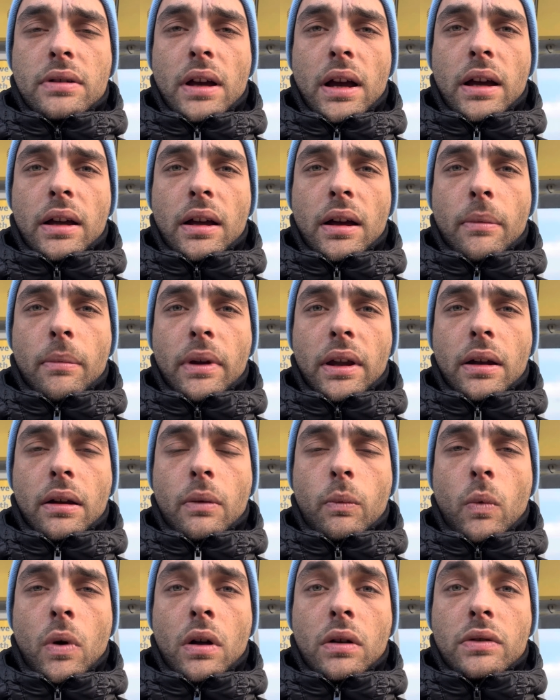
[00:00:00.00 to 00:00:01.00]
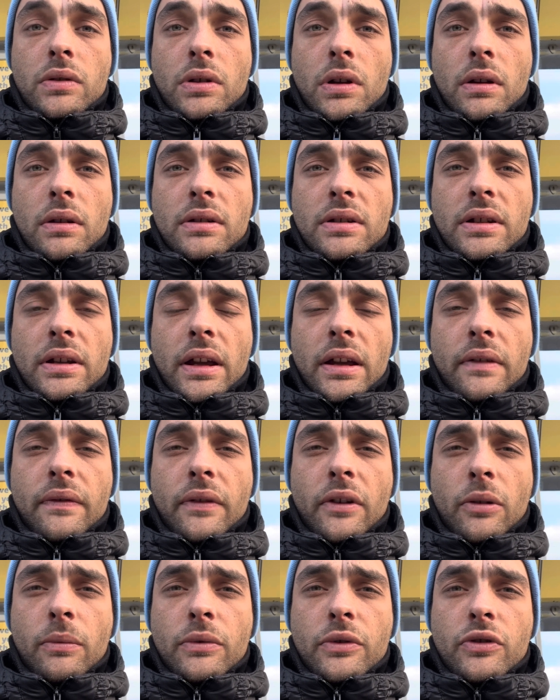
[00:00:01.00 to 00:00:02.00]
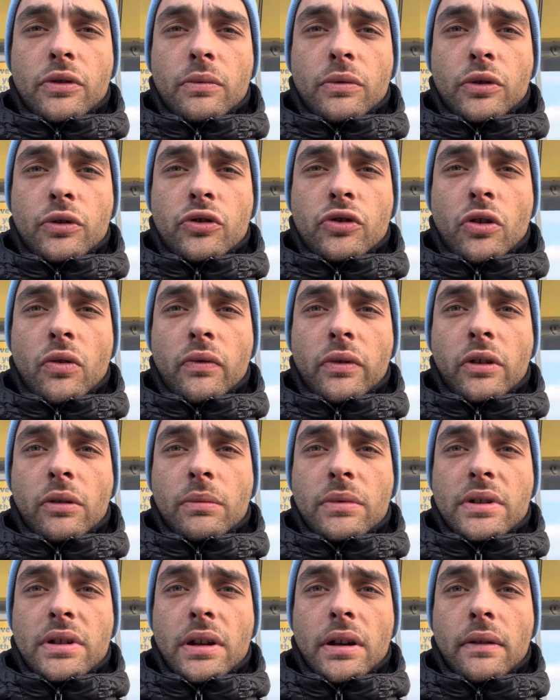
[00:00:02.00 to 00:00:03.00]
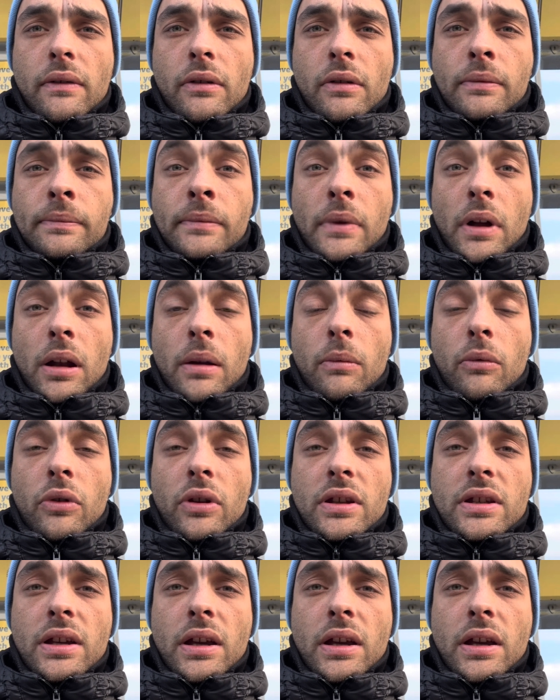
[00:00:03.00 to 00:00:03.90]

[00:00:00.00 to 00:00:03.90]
I am in Walsall today filming some new showreel material and I'm going to